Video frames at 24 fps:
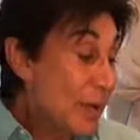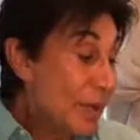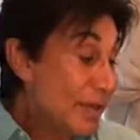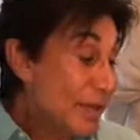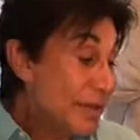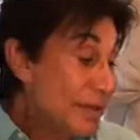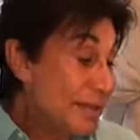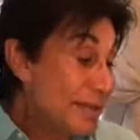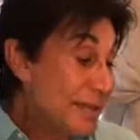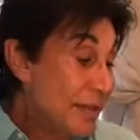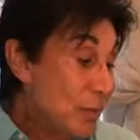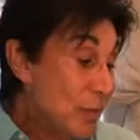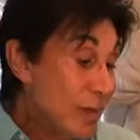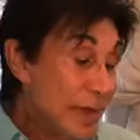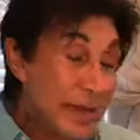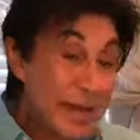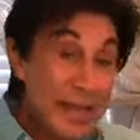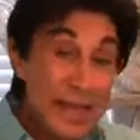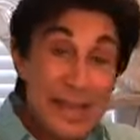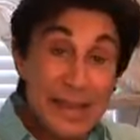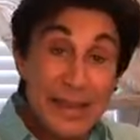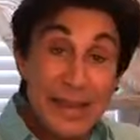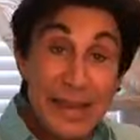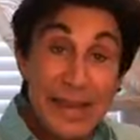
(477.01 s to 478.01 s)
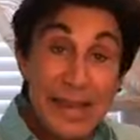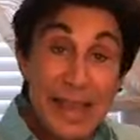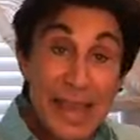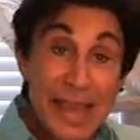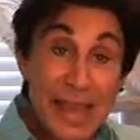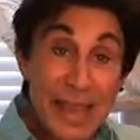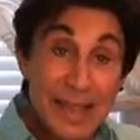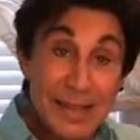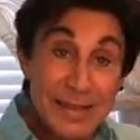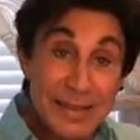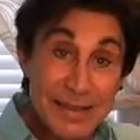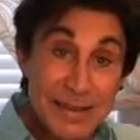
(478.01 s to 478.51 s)
Well, this is the one,
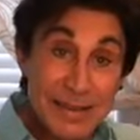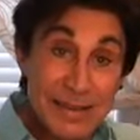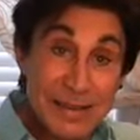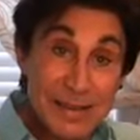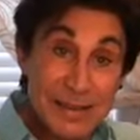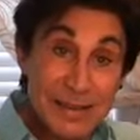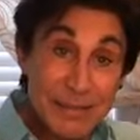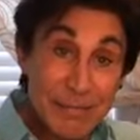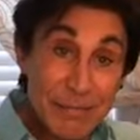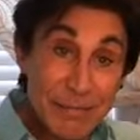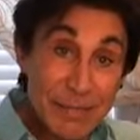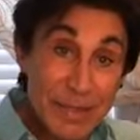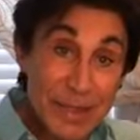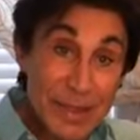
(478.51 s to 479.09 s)
Healing Hands.